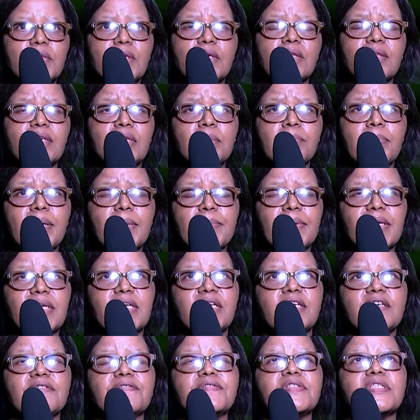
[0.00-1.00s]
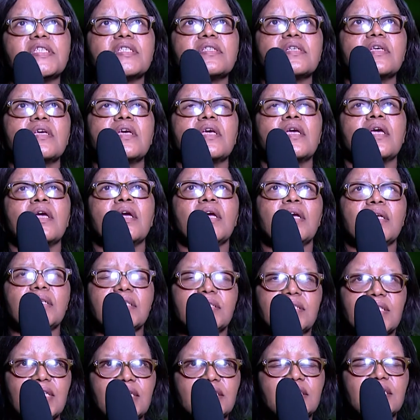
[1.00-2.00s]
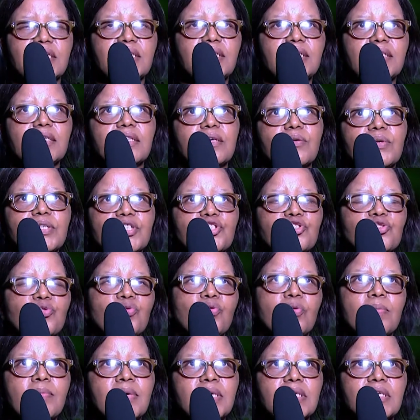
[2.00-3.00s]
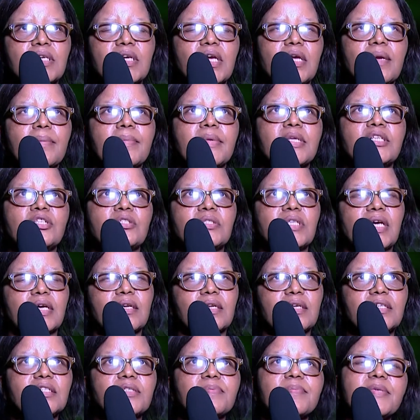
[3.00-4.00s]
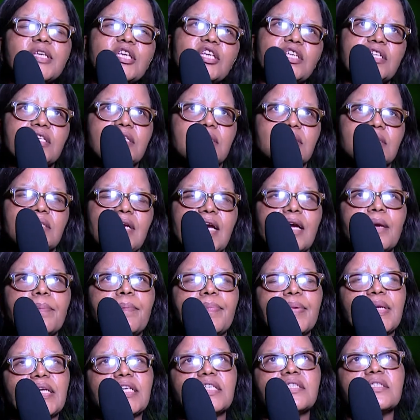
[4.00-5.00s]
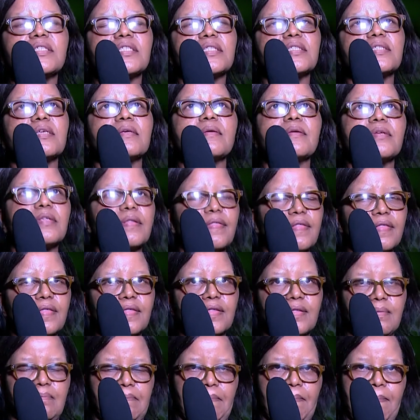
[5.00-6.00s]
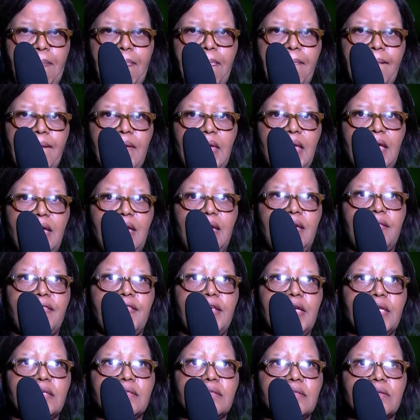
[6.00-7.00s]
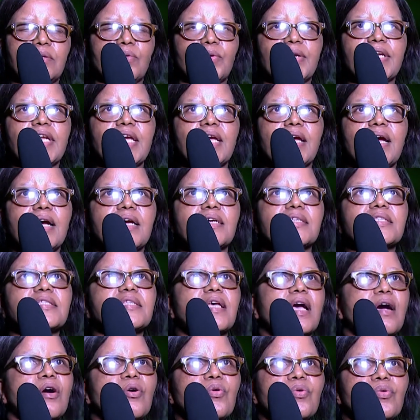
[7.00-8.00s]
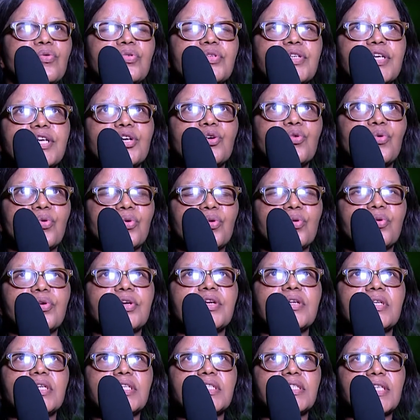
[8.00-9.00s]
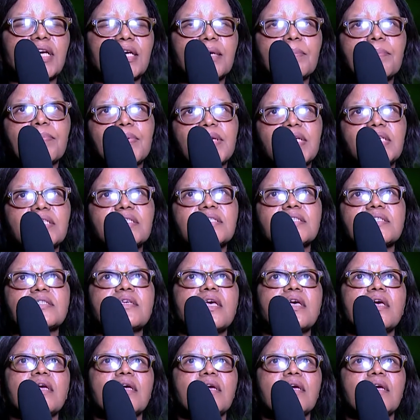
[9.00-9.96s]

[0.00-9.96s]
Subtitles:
Then Papa left. Suddenly there was a woman came and directed me in a dark place. And then when I asked how could I go in a dark place,